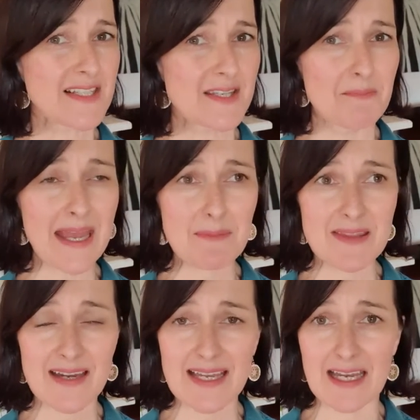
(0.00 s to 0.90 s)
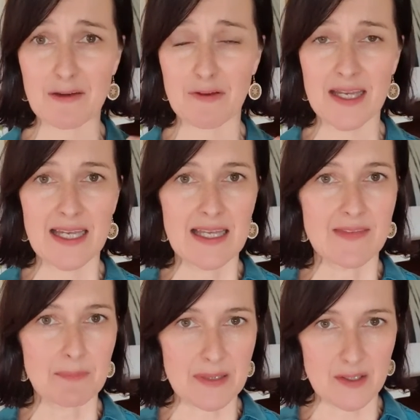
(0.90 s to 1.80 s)
So maybe they have,
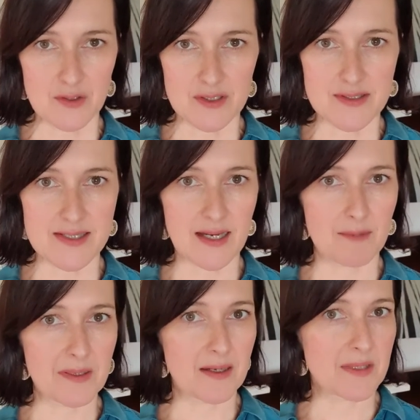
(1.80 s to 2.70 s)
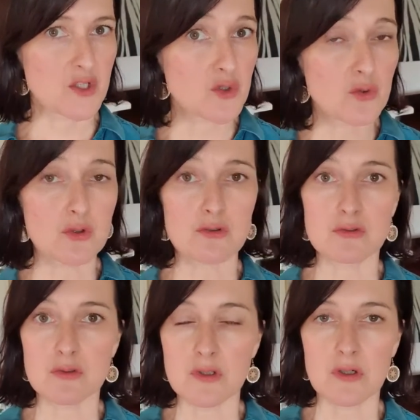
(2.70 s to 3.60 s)
their periods are becoming shorter
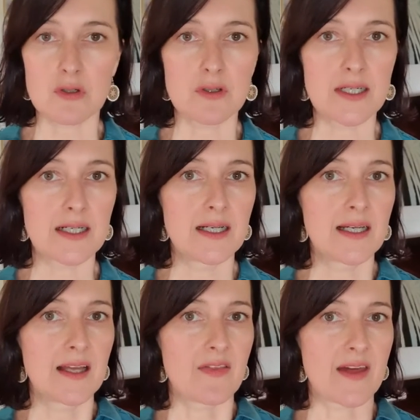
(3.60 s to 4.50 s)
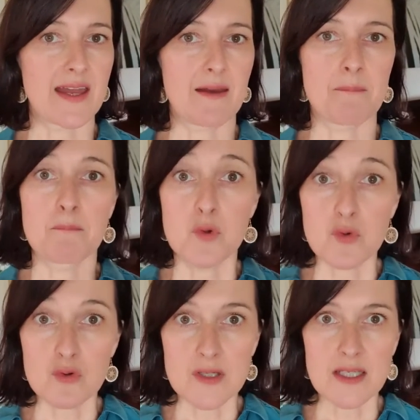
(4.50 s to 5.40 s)
or longer, they are
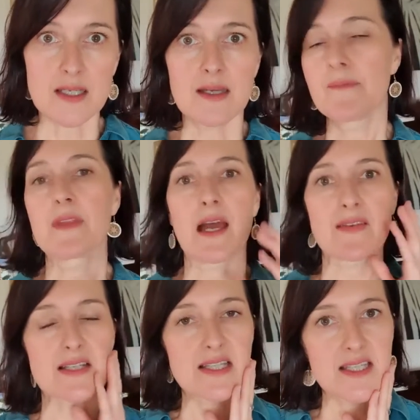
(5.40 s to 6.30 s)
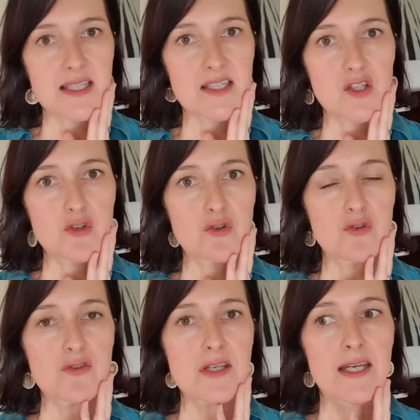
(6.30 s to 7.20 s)
moody, they're having skin
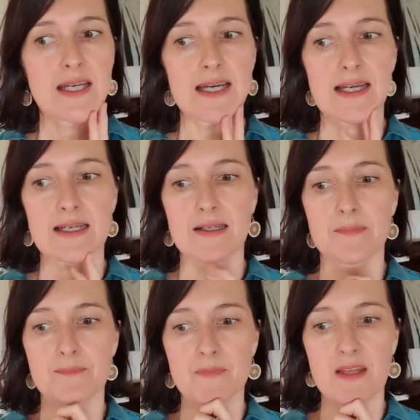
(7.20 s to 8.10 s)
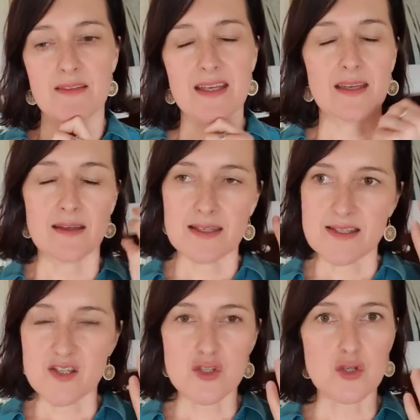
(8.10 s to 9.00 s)
issues, they're
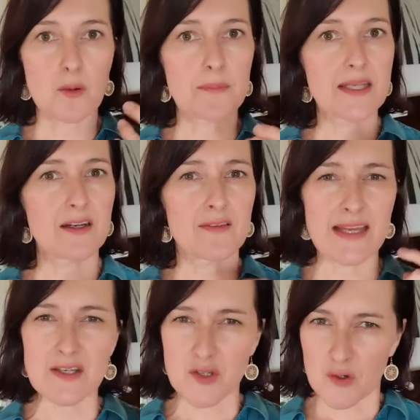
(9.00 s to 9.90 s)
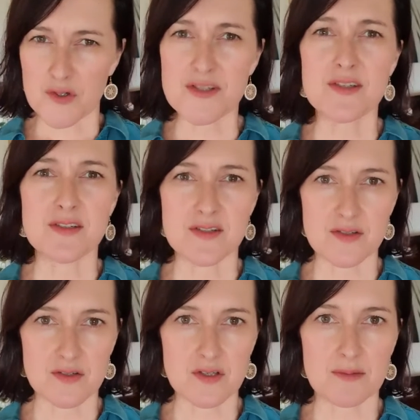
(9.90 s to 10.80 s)
insomnia, and they notice it at
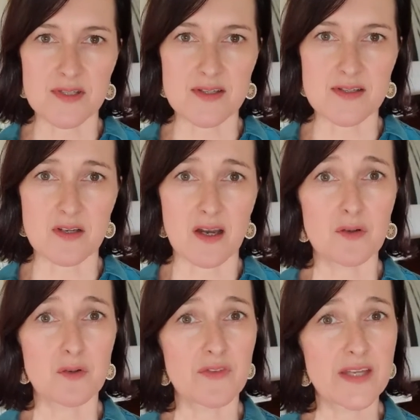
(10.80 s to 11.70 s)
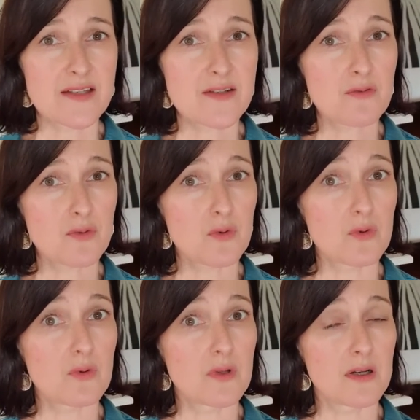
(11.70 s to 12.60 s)
certain times of the cycle. These are
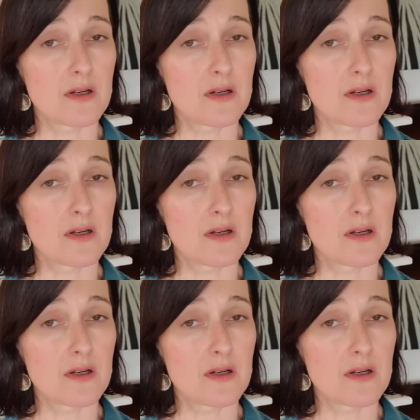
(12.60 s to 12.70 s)
all